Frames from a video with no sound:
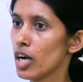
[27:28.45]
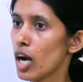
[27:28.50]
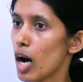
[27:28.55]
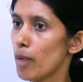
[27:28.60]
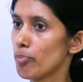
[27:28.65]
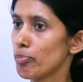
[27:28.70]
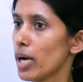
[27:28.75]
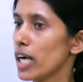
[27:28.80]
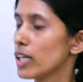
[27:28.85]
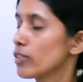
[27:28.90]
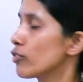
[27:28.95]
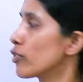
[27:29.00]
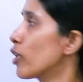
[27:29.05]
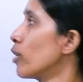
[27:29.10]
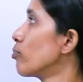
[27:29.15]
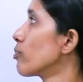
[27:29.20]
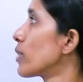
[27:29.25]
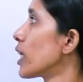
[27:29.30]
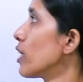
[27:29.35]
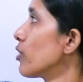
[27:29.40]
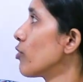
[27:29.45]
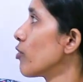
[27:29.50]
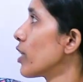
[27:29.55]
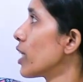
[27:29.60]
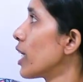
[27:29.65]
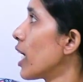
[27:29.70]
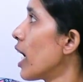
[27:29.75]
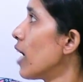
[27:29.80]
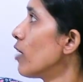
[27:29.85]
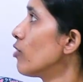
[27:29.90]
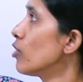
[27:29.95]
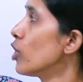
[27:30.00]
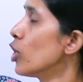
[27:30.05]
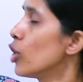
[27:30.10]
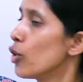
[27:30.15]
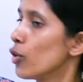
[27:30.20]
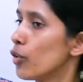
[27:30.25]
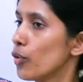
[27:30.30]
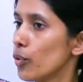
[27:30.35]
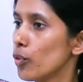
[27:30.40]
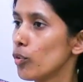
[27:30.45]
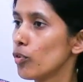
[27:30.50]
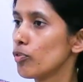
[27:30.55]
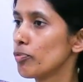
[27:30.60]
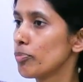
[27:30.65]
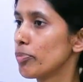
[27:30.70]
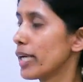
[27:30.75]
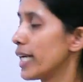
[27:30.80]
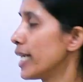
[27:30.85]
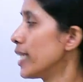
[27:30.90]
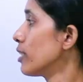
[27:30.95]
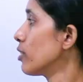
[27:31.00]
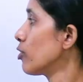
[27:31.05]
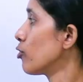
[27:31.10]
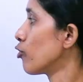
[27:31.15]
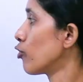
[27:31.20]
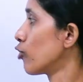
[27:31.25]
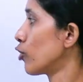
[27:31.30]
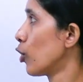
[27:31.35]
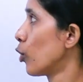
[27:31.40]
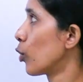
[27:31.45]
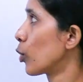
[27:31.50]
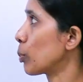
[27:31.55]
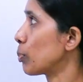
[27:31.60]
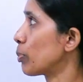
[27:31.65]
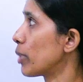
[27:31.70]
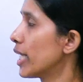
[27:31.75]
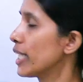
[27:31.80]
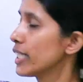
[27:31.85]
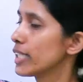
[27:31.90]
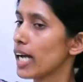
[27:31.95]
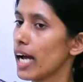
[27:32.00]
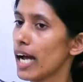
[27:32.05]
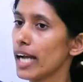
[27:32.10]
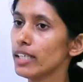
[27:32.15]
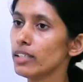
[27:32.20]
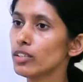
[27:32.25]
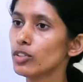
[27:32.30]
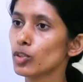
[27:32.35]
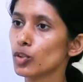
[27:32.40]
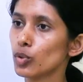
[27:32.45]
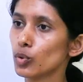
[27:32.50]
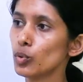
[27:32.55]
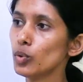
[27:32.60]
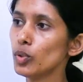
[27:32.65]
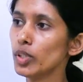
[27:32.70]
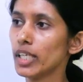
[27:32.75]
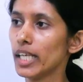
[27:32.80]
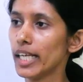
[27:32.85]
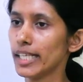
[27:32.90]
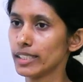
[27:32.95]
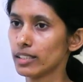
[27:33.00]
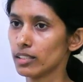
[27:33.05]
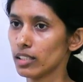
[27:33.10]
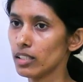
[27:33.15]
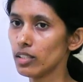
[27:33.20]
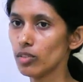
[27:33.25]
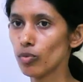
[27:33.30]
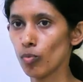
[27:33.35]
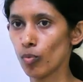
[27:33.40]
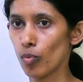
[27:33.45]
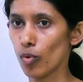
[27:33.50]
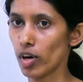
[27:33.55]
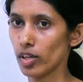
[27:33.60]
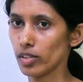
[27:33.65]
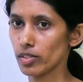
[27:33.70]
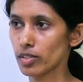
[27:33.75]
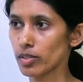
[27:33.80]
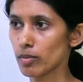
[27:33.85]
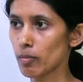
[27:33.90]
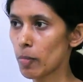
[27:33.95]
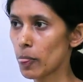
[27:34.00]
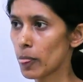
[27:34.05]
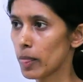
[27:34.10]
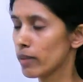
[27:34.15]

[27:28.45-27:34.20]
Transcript: Apart from that, we have roof plate, floor plate and two lateral walls.